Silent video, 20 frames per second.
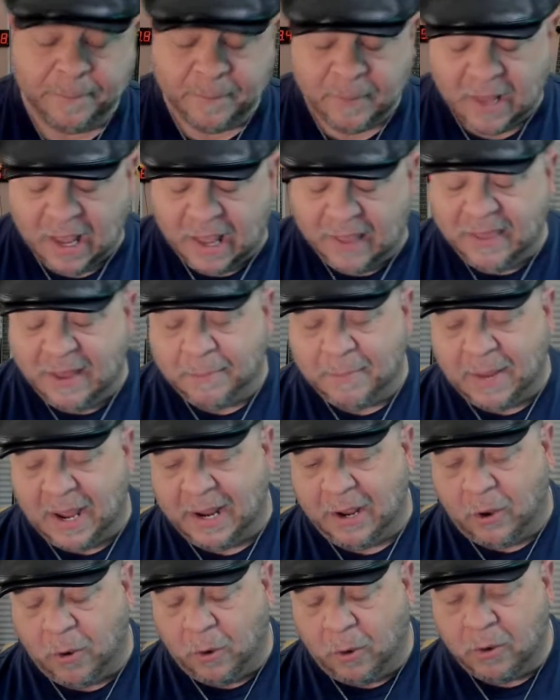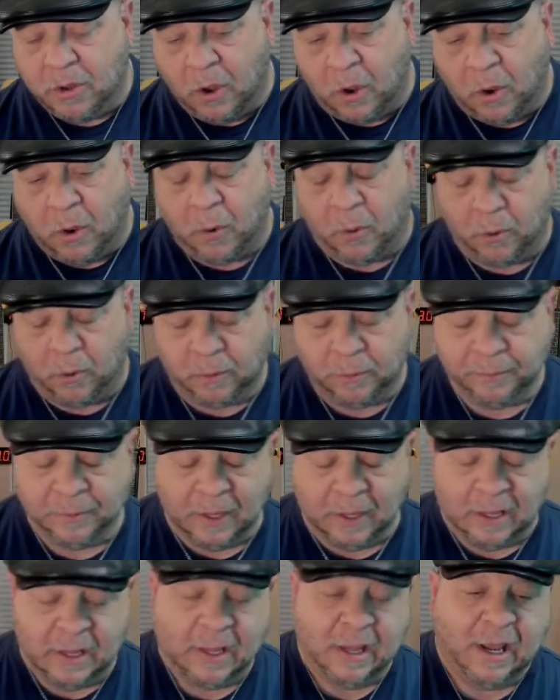And then my whole goal
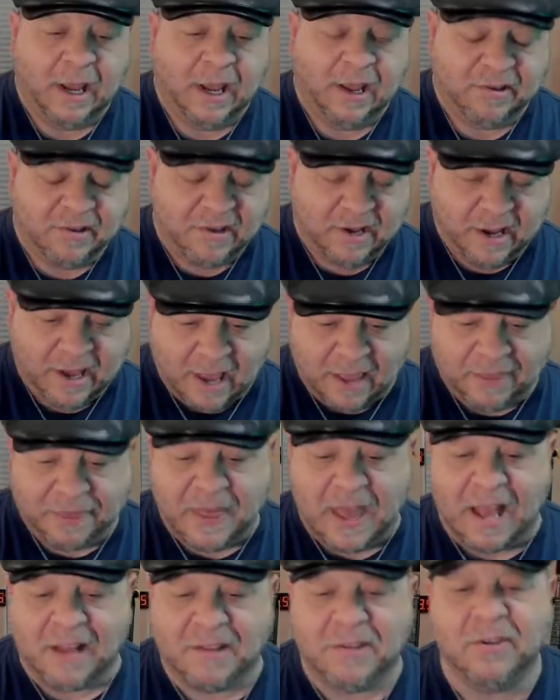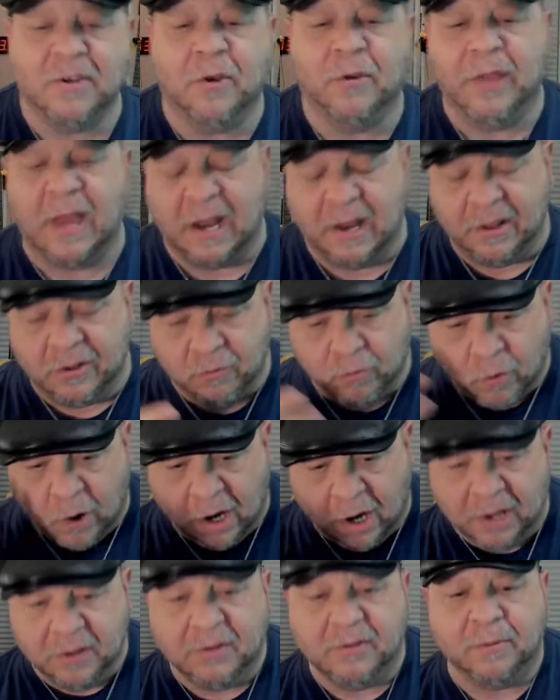is to get that so that it's
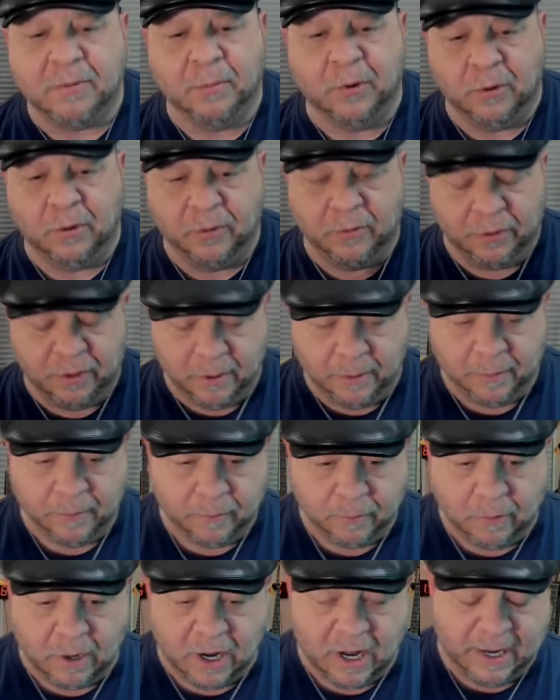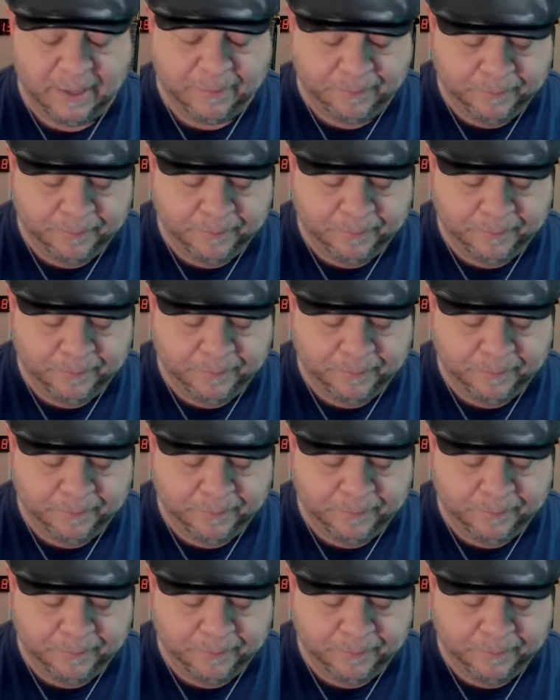running smooth, right?